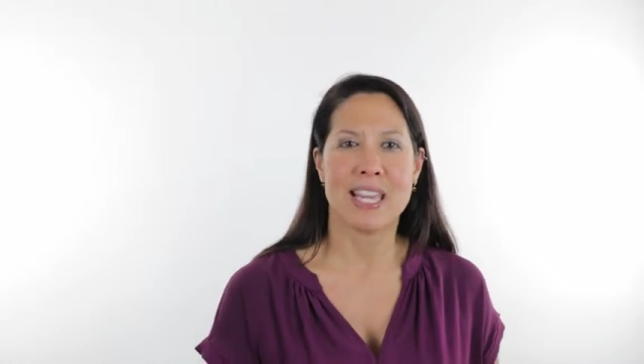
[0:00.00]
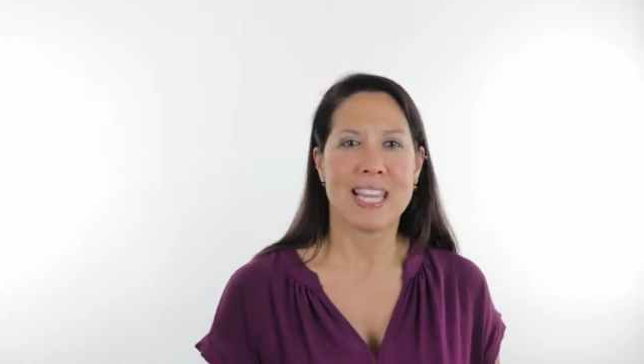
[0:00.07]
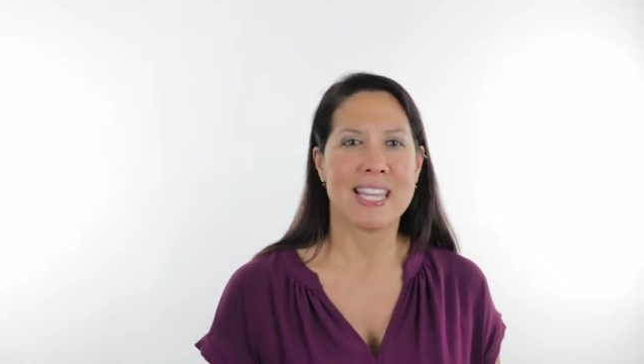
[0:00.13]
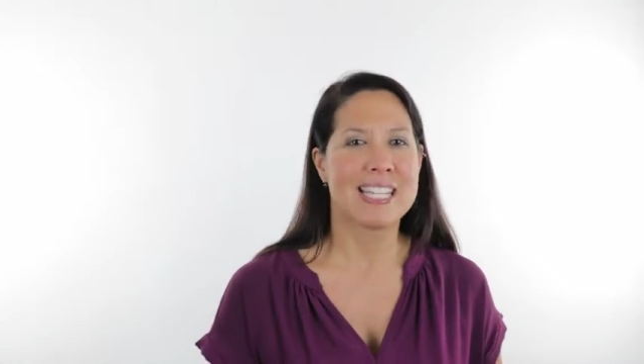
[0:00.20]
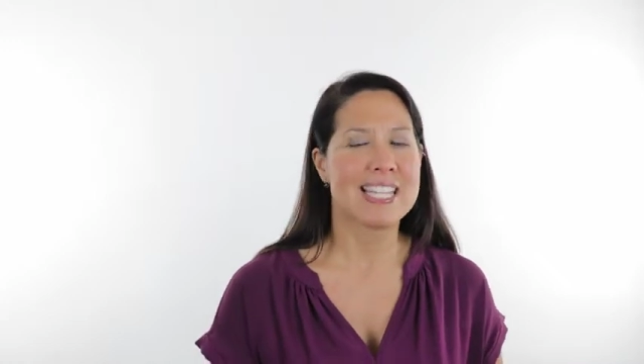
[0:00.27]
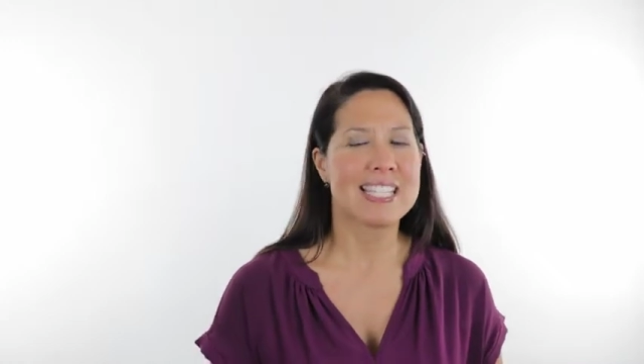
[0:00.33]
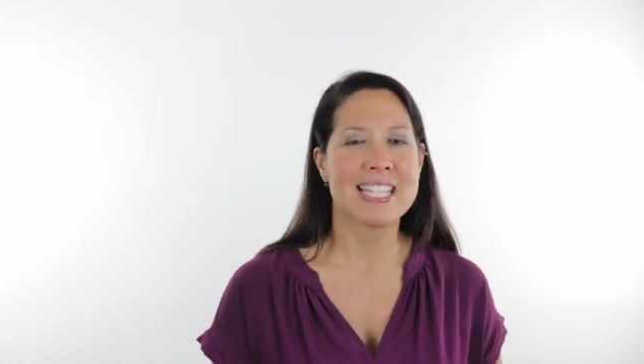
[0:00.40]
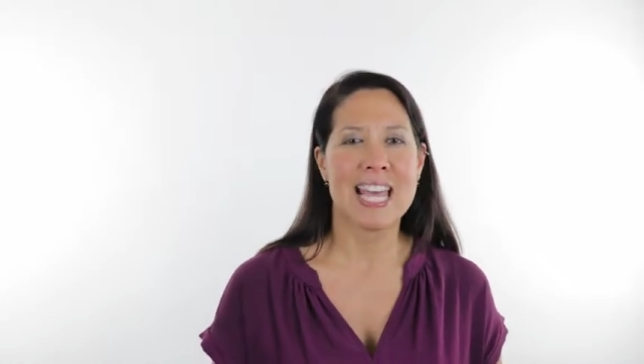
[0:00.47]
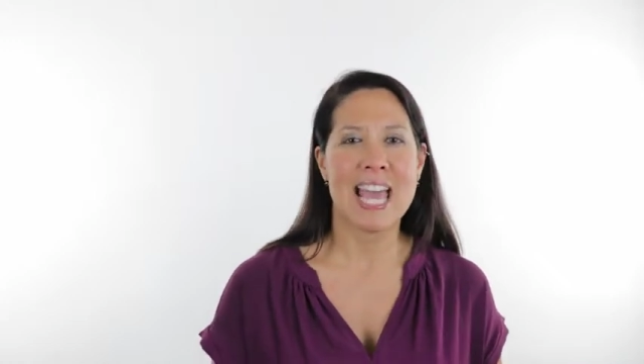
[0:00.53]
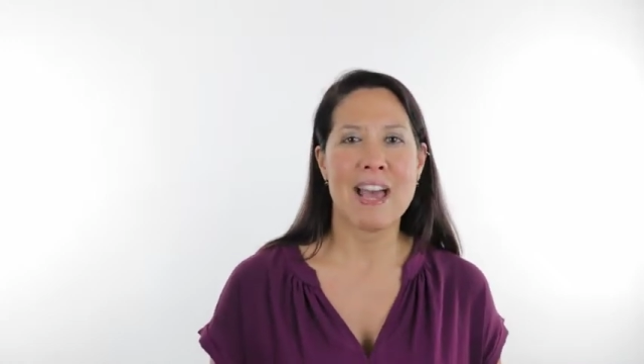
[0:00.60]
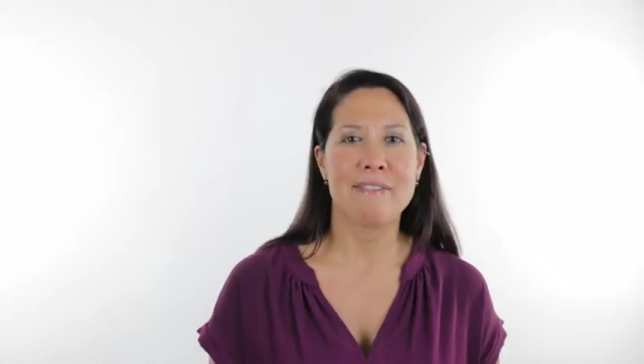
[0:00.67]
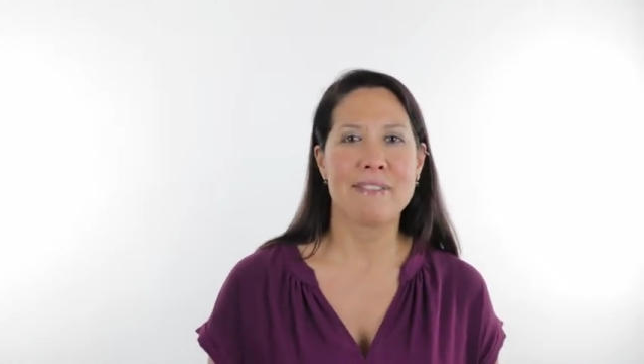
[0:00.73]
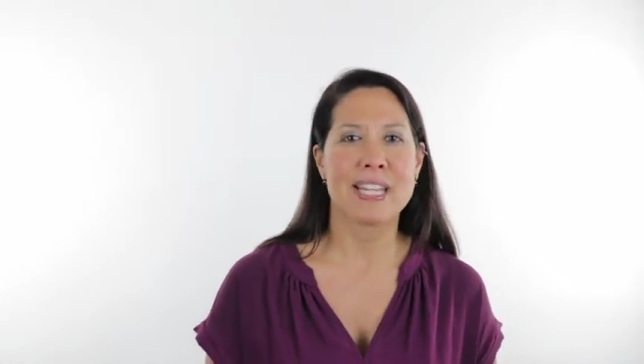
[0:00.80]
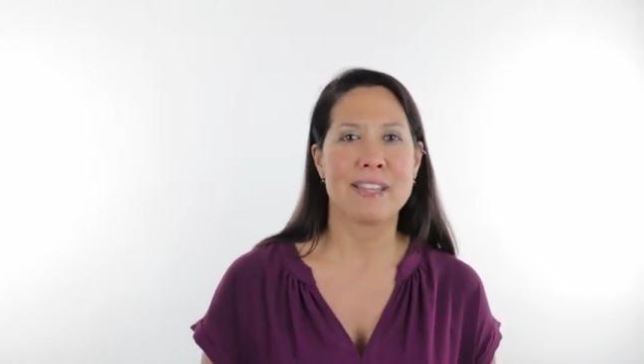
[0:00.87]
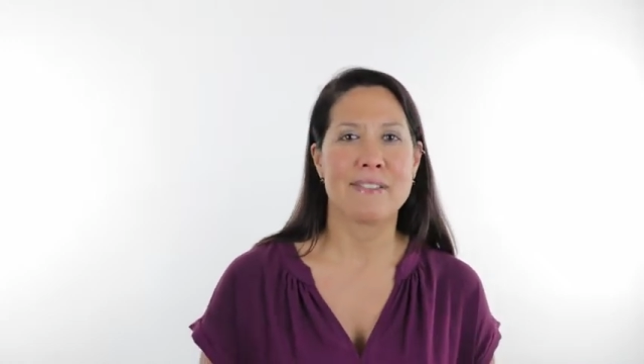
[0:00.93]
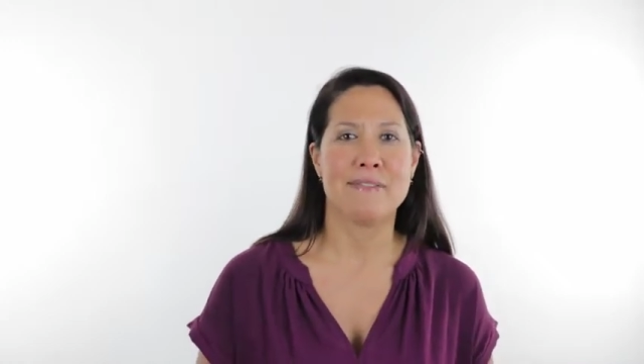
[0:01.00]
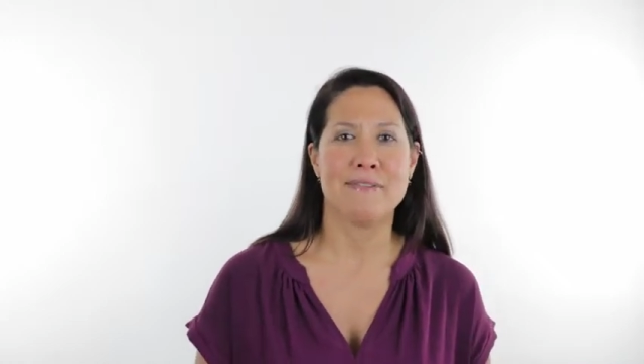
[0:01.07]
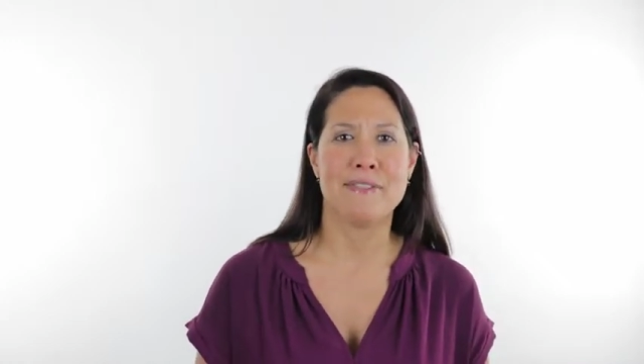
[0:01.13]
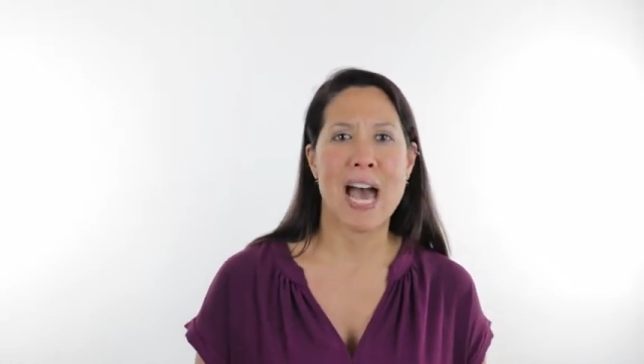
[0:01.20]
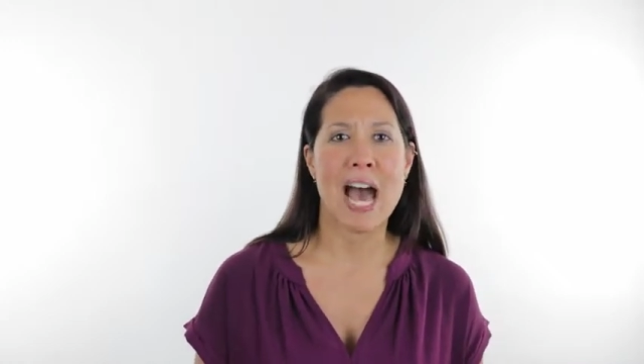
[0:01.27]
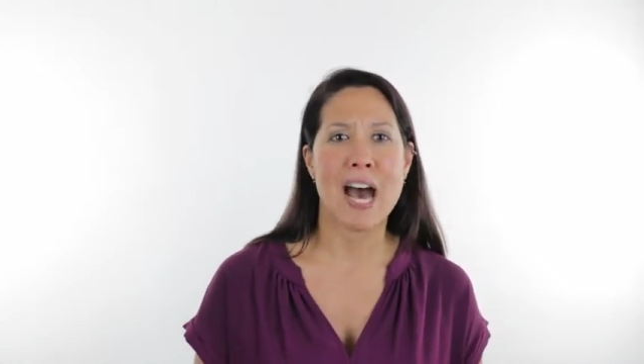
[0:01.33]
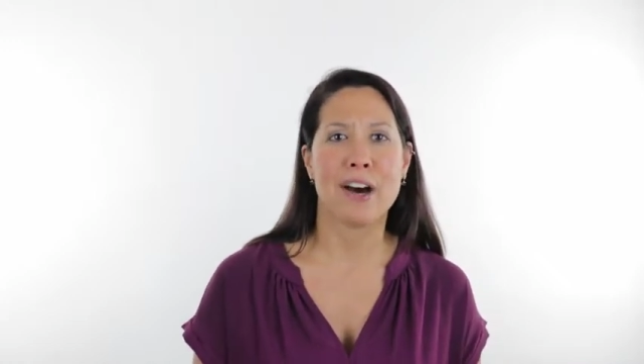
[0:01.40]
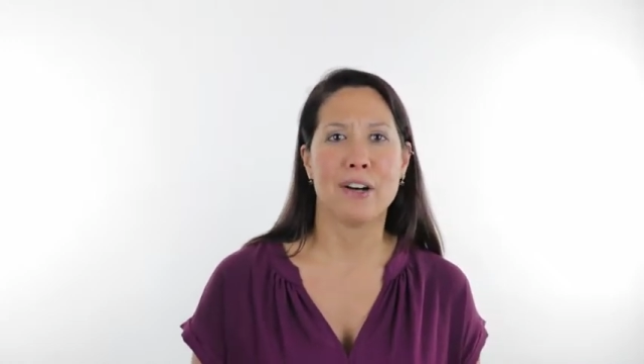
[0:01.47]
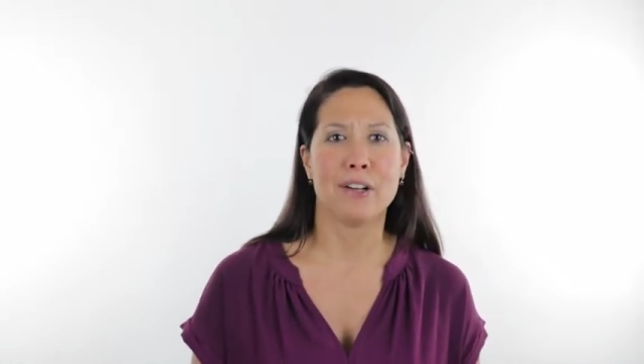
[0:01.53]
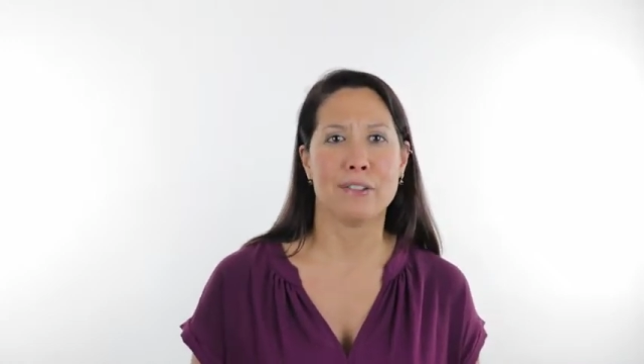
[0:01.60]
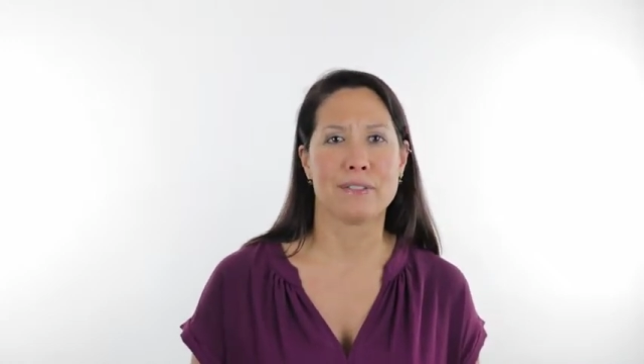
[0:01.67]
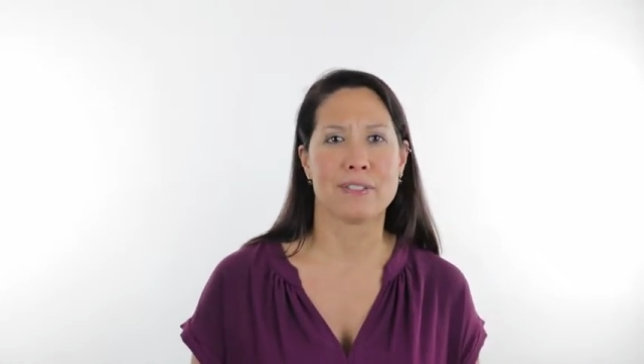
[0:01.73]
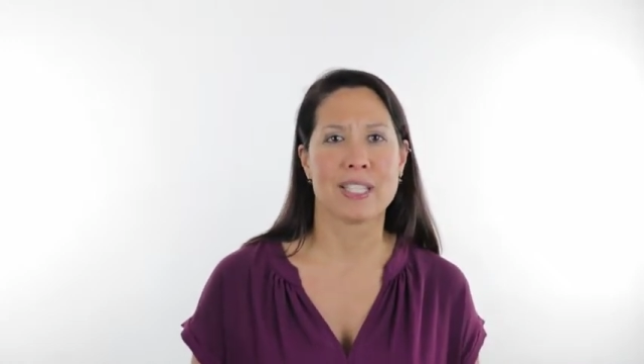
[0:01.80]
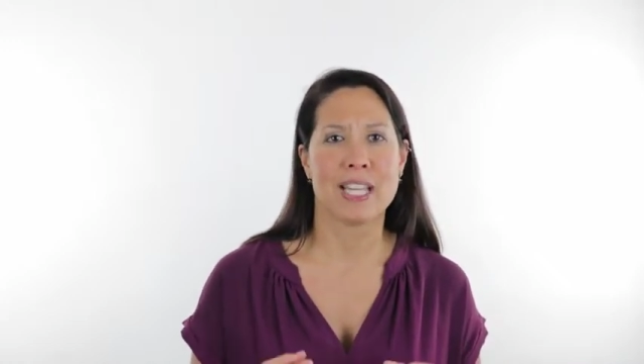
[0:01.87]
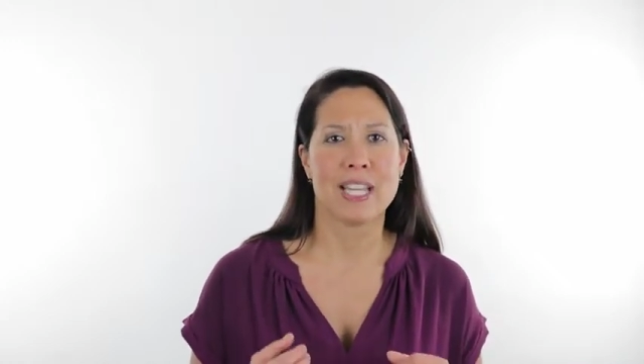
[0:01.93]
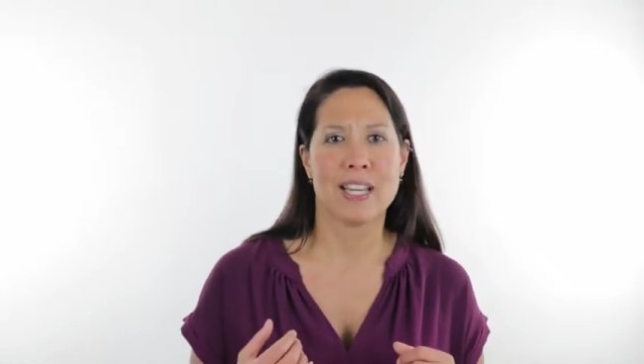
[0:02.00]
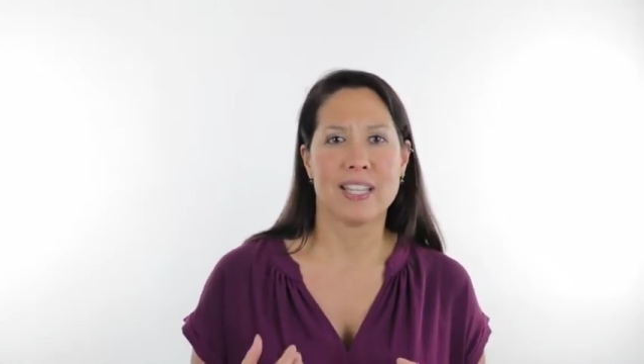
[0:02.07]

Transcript: It doesn't have any valves